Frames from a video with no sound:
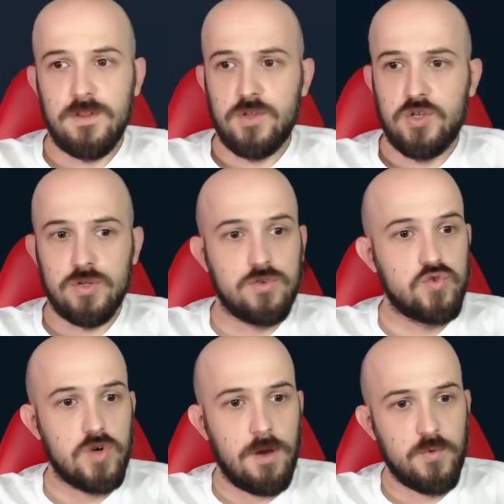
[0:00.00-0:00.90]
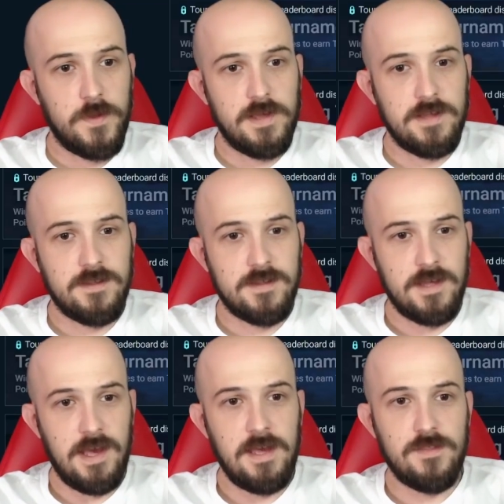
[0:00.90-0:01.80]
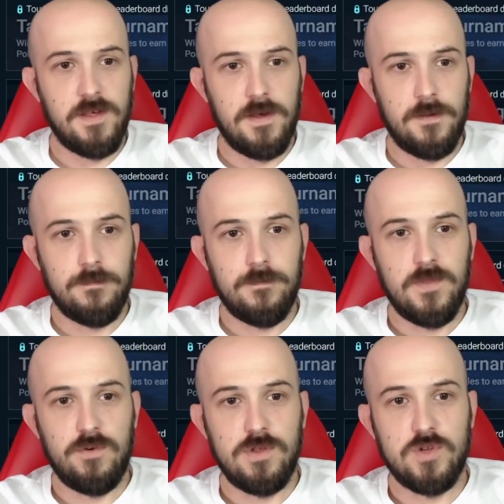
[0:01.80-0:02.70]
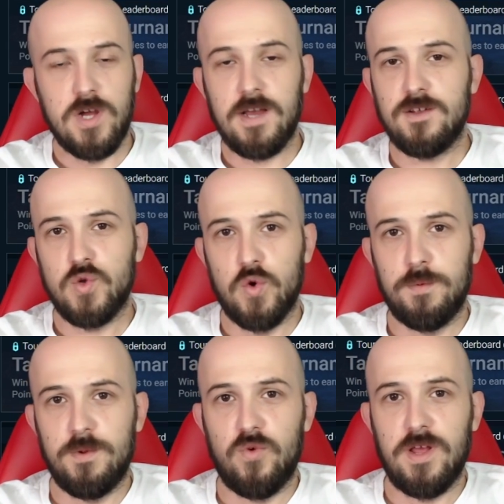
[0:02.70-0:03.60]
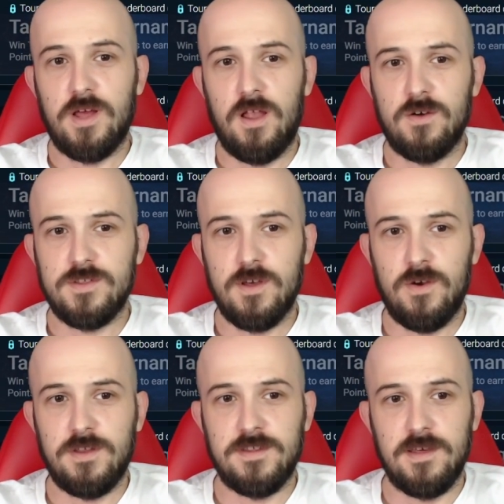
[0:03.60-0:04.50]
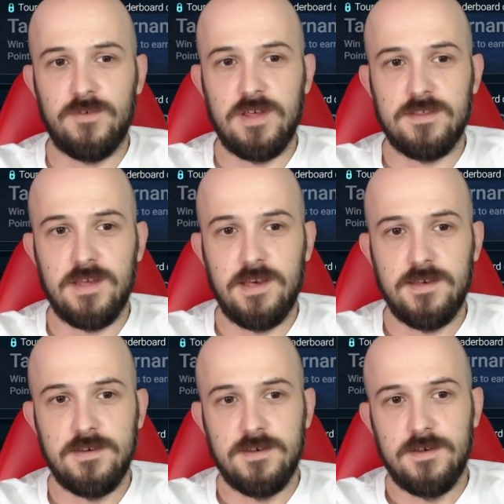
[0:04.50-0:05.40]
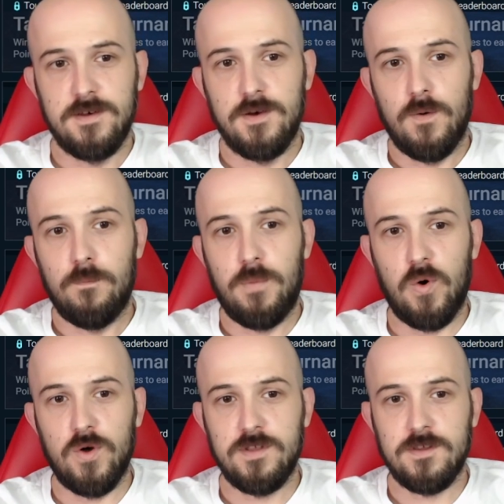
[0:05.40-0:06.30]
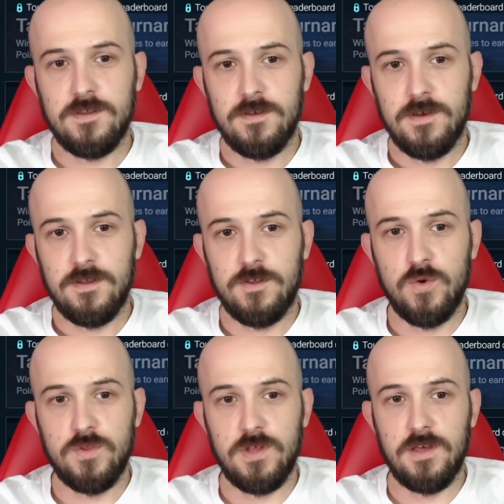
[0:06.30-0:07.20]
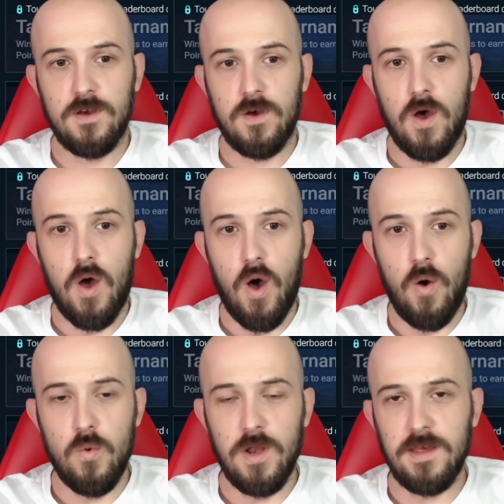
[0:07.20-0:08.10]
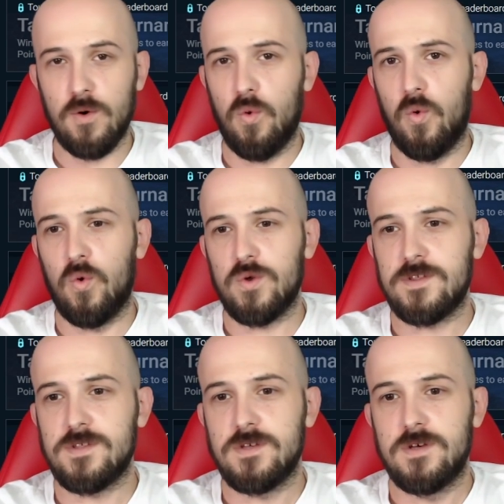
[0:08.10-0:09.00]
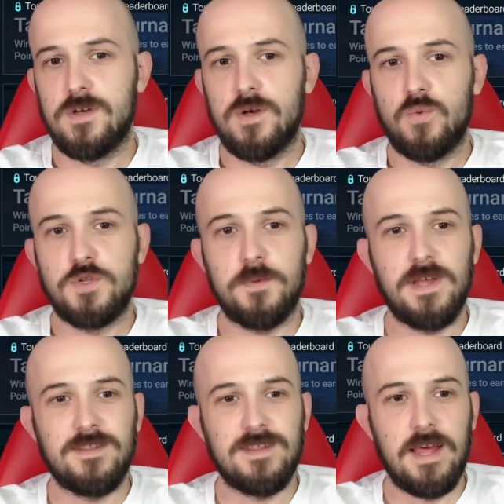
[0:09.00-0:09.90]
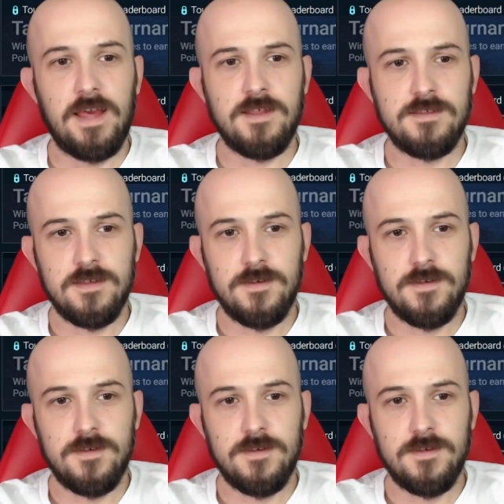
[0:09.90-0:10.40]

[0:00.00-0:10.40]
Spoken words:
just dropped, we can see that there is a dragon tournament running alongside CVC, but using only orcs, which means this